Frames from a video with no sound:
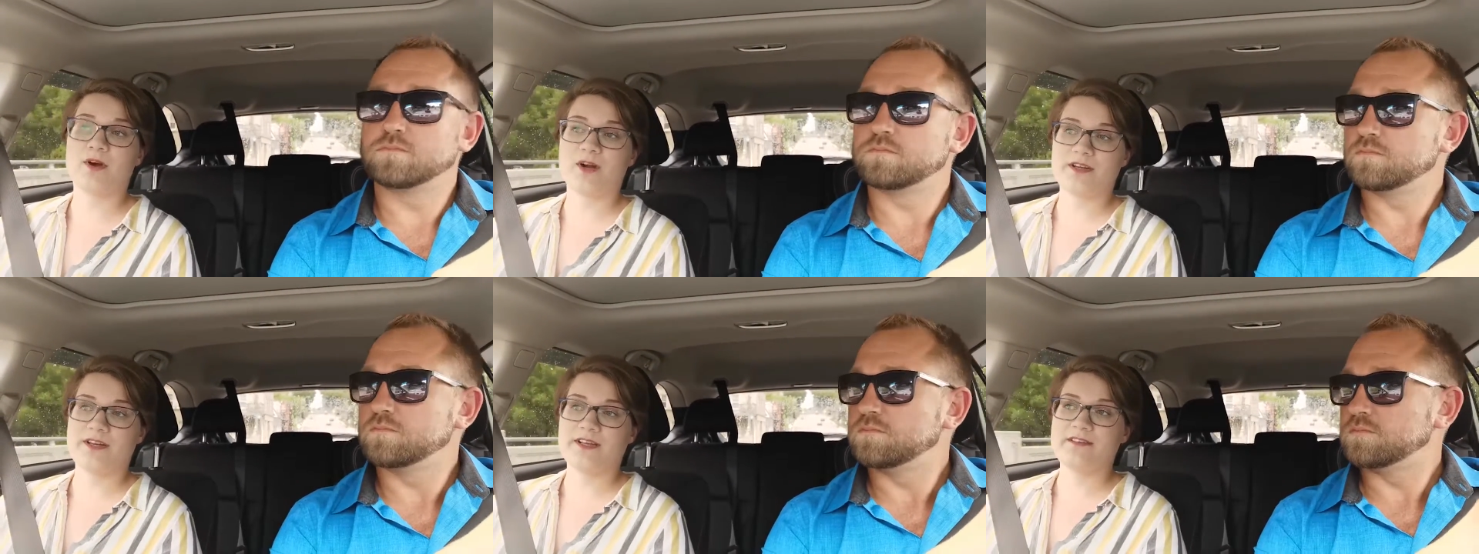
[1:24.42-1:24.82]

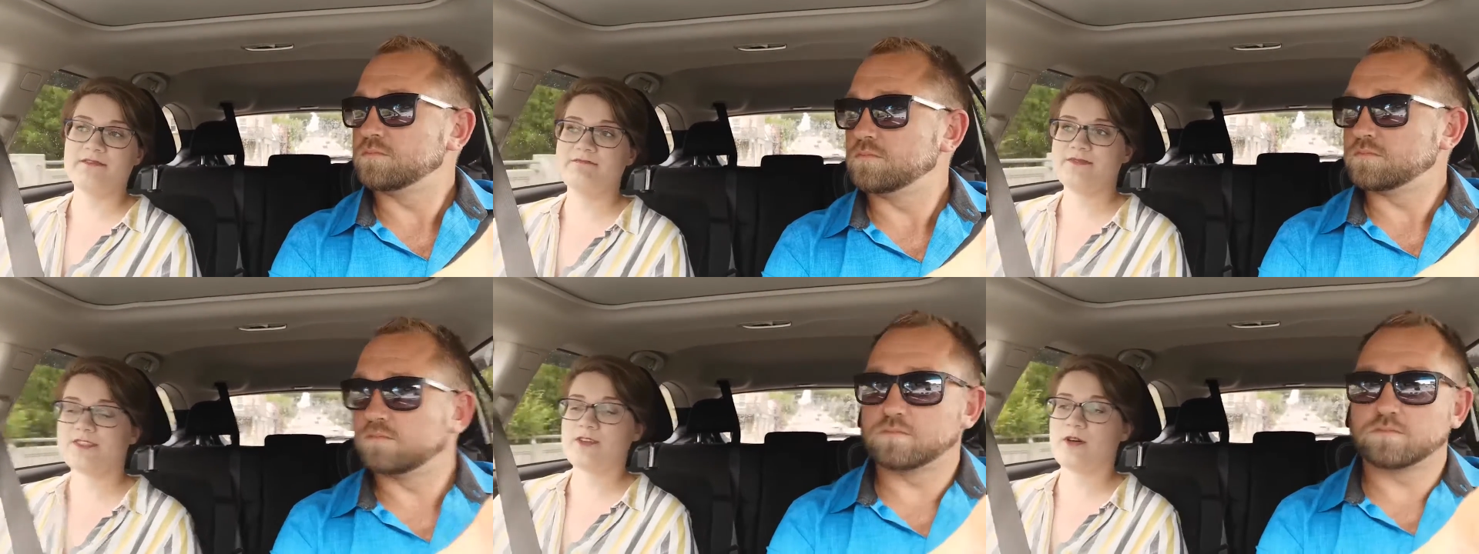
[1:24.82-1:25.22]
Speaker 1: marketing.
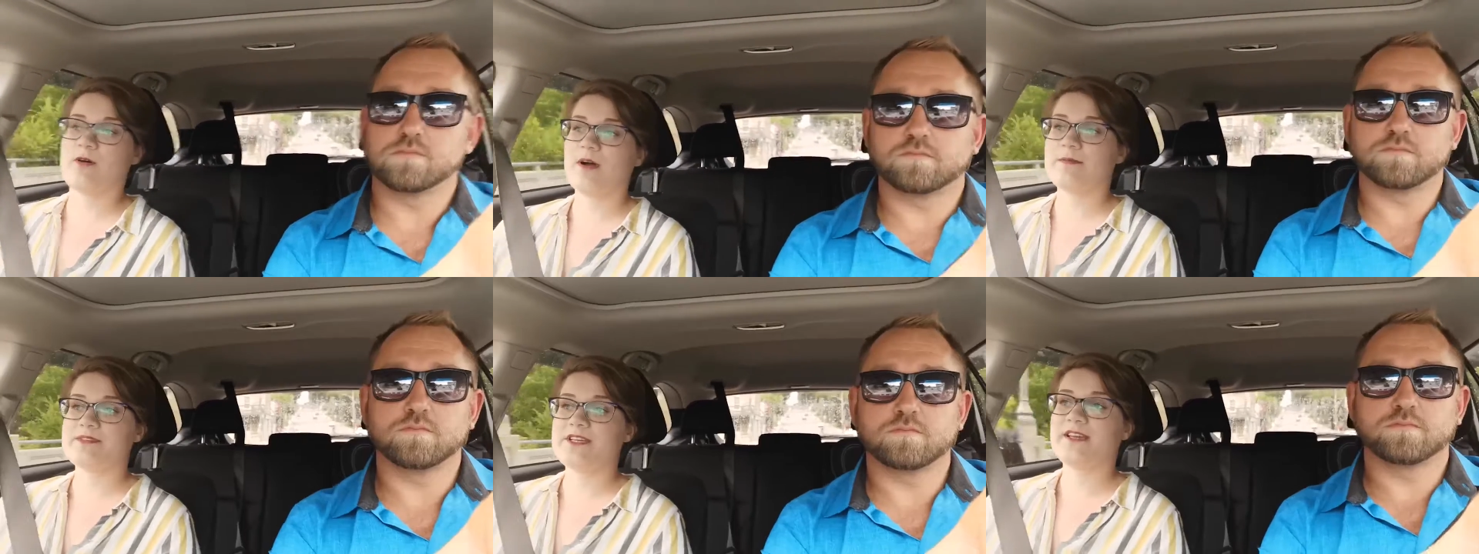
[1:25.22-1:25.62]

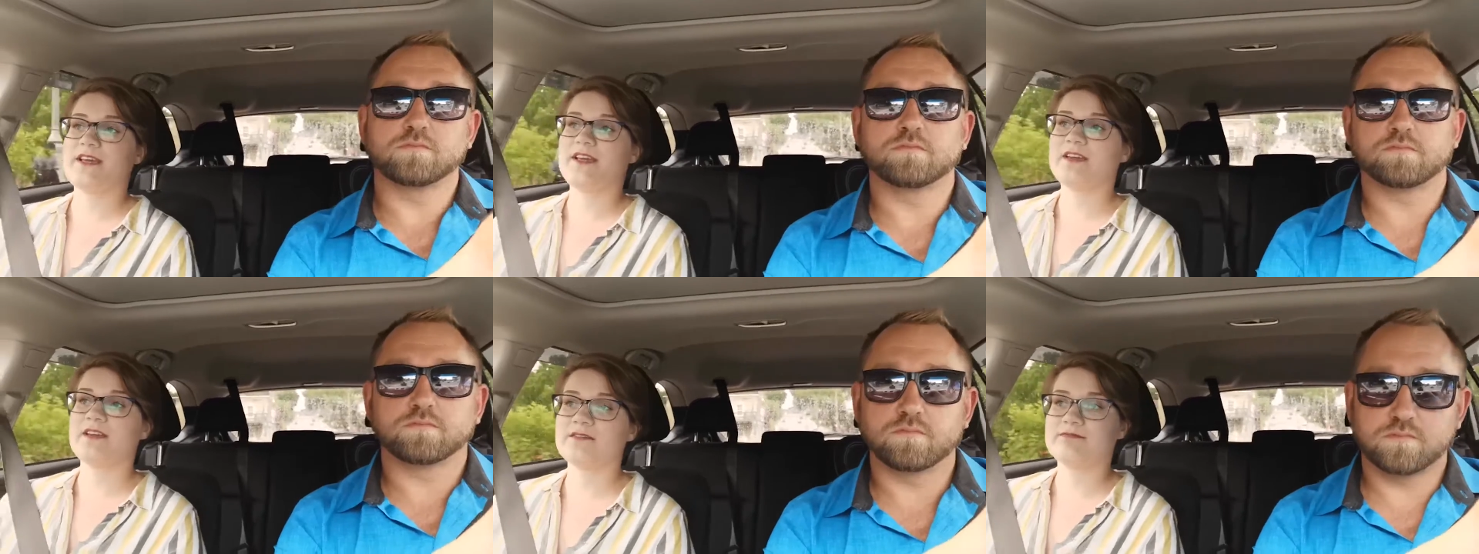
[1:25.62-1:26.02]
So, I'm
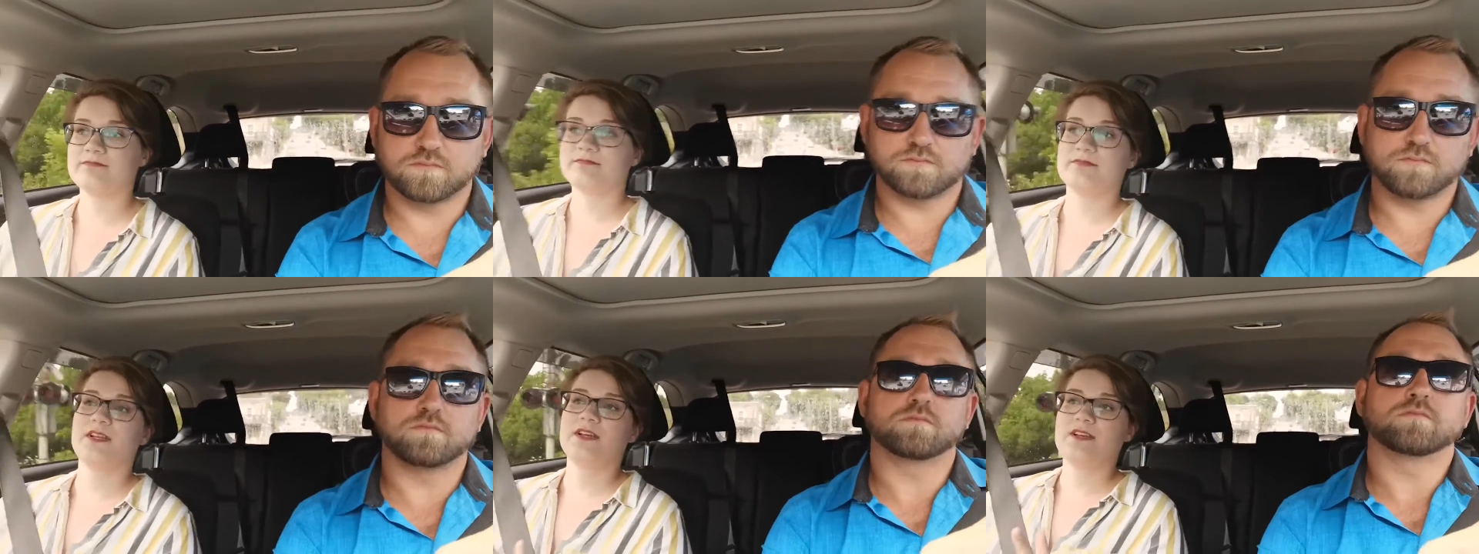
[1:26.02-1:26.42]
taking